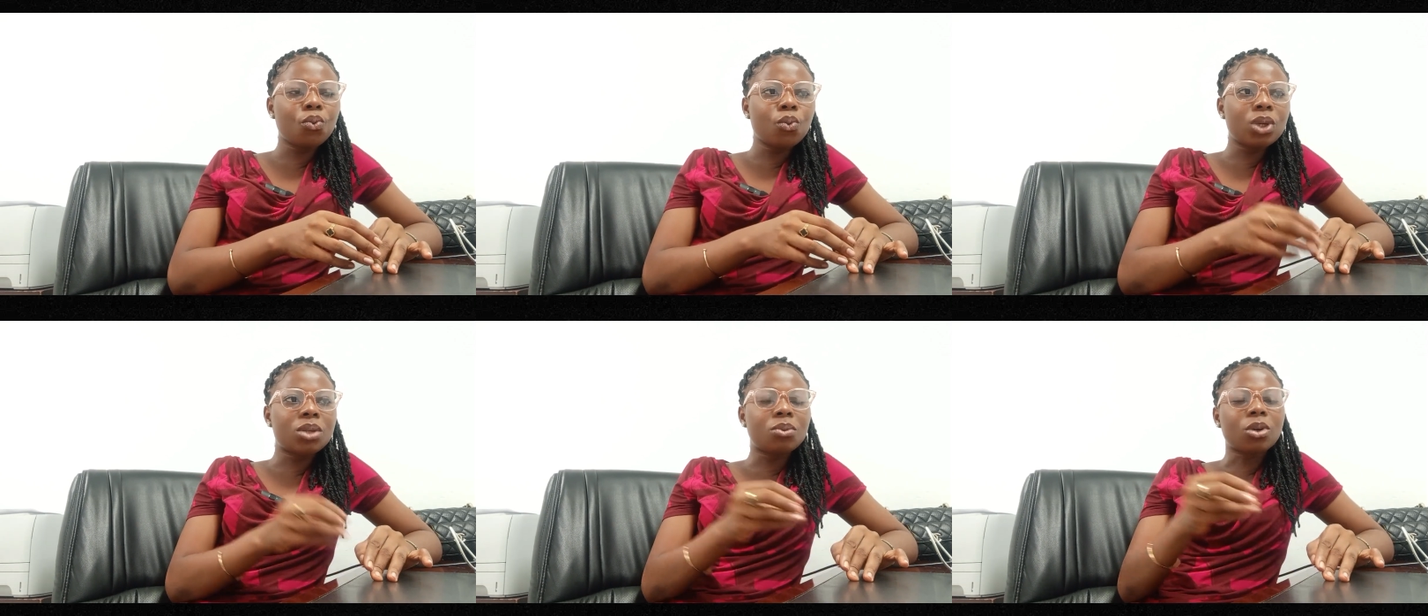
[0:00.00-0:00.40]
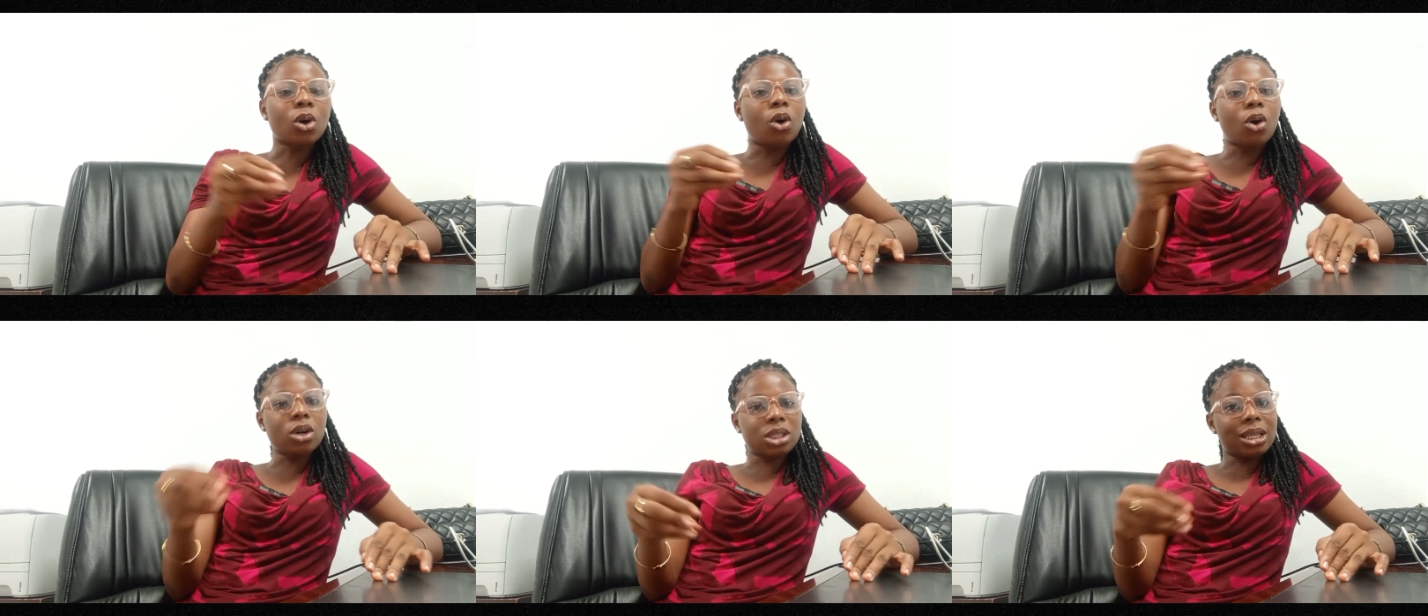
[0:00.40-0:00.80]
which
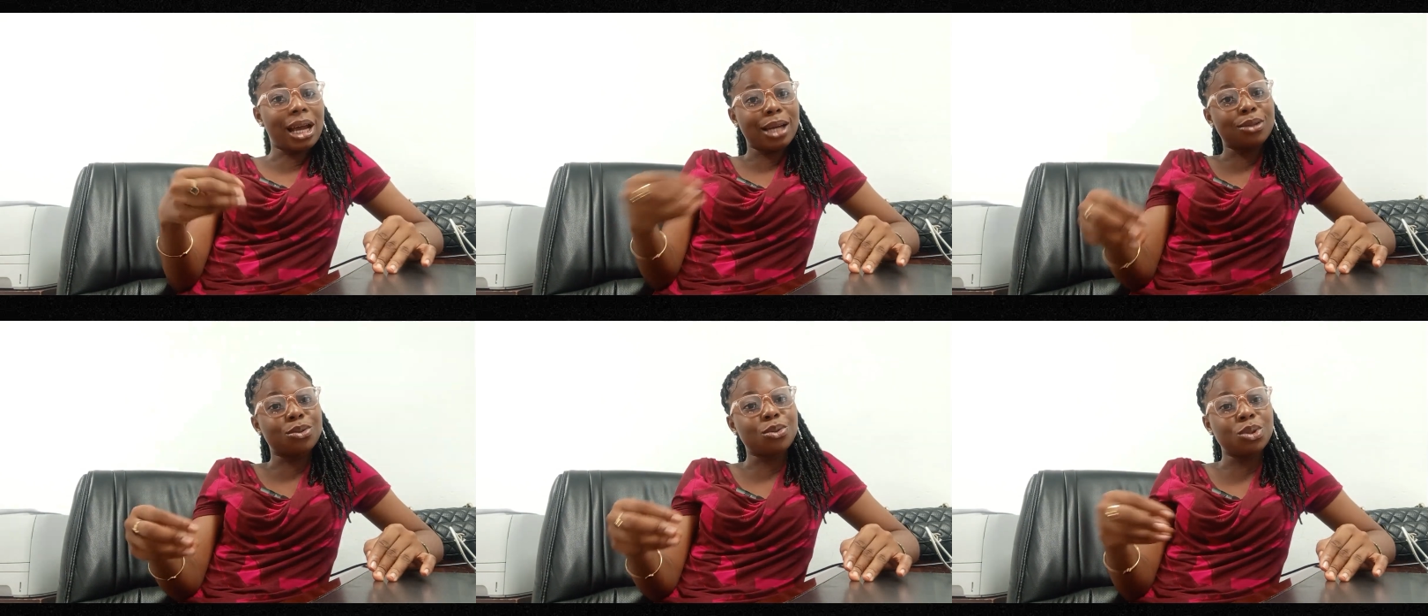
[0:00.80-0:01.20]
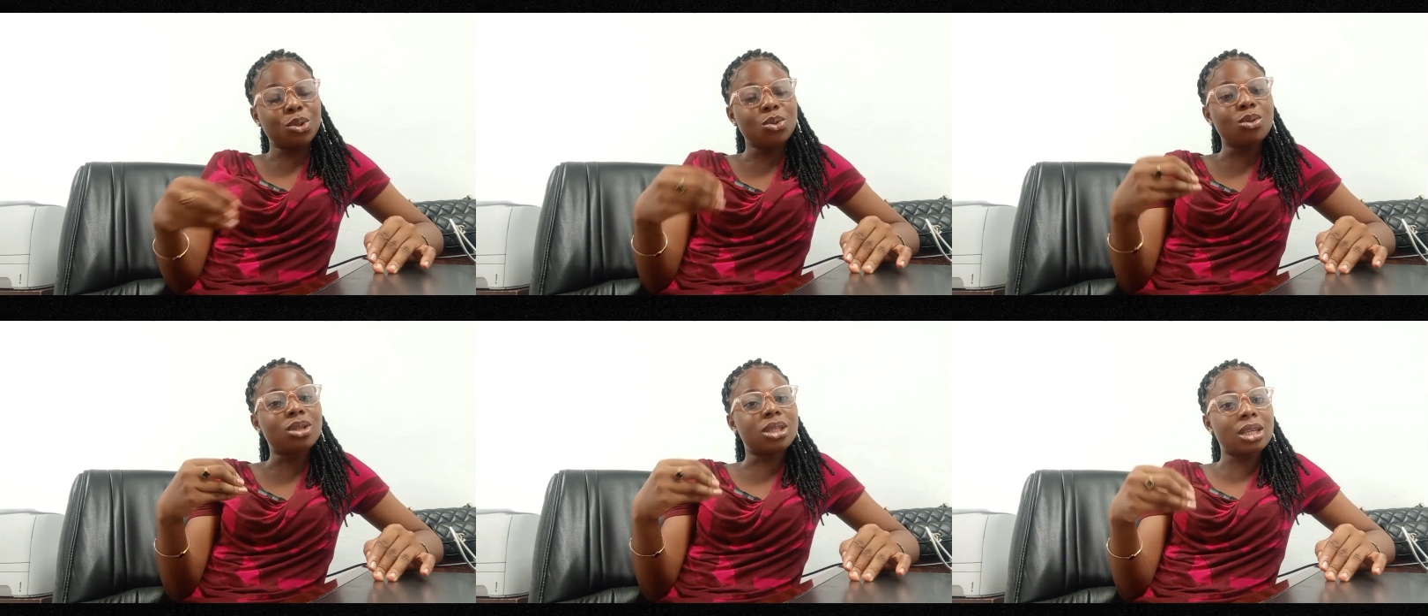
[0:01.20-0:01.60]
caused her to
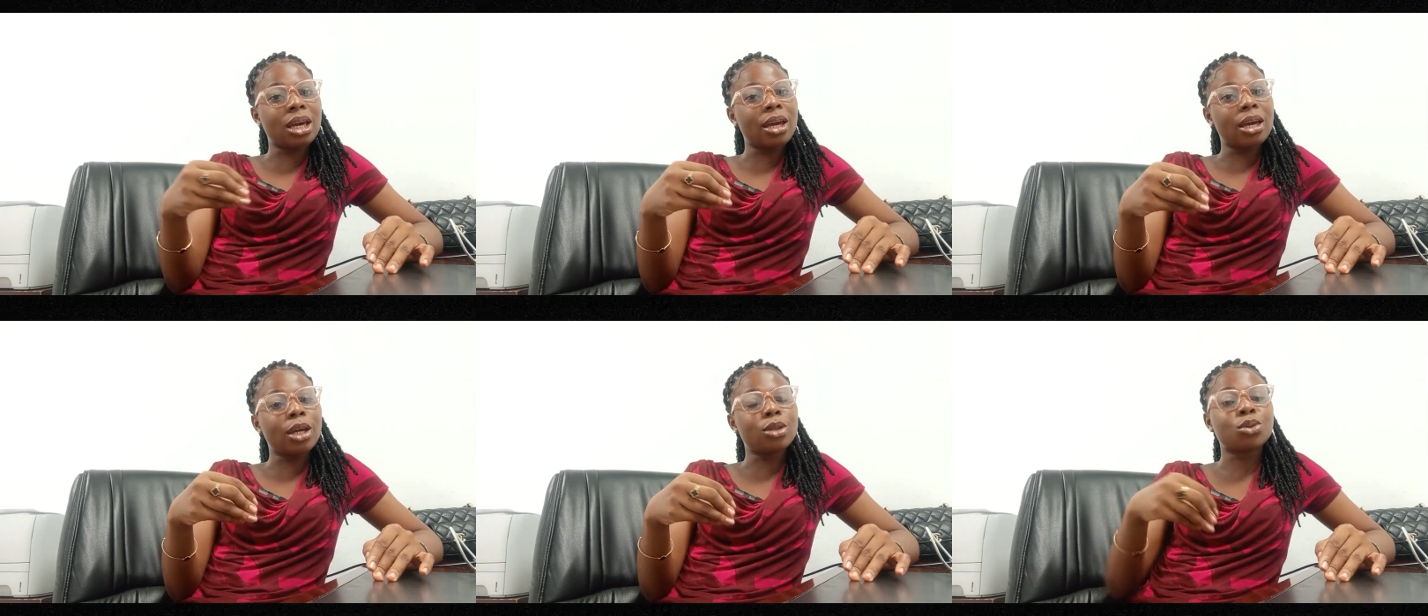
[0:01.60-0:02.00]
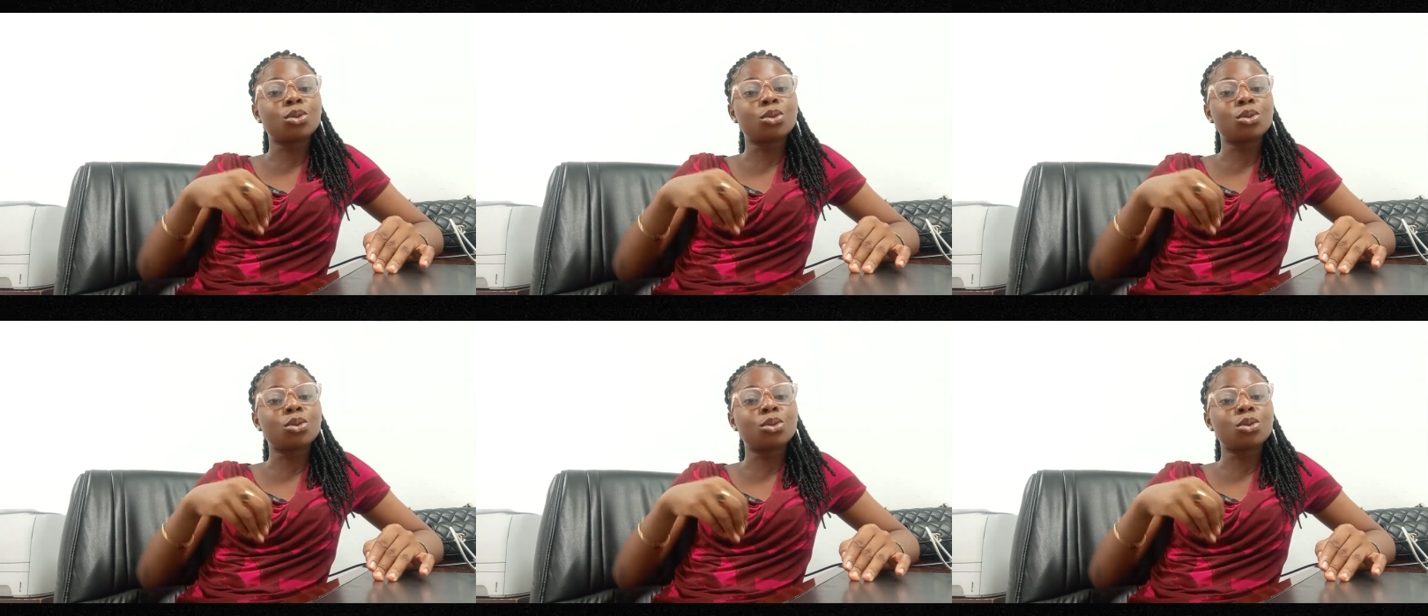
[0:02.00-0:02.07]
use uh,